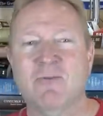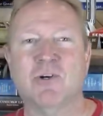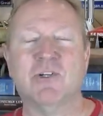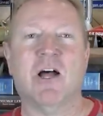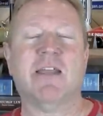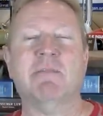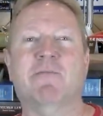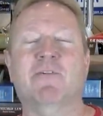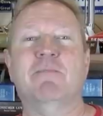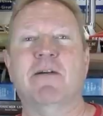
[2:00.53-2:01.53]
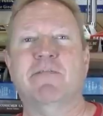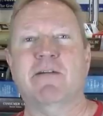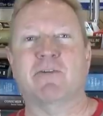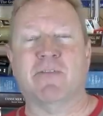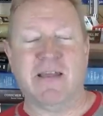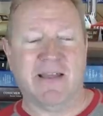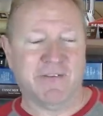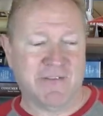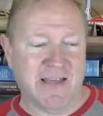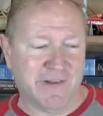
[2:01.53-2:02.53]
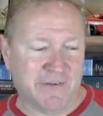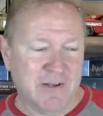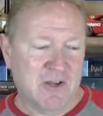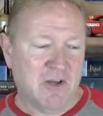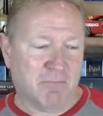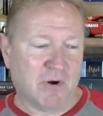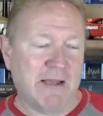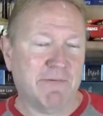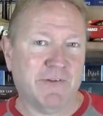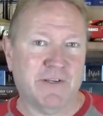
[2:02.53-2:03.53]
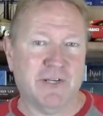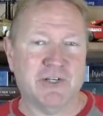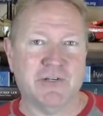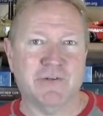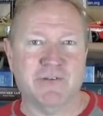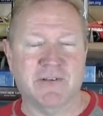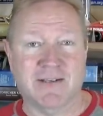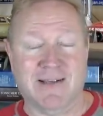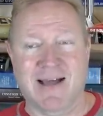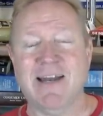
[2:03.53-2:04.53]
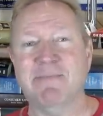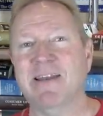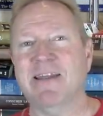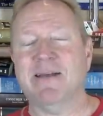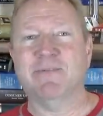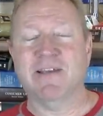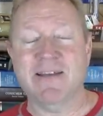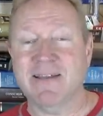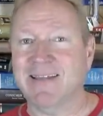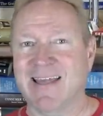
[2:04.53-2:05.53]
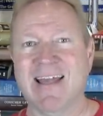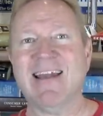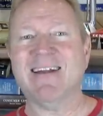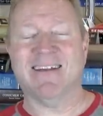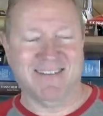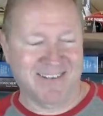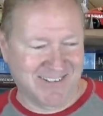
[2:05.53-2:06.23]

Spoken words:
we're talking about my favorite things, and that is privacy issues, condominiums in Canada.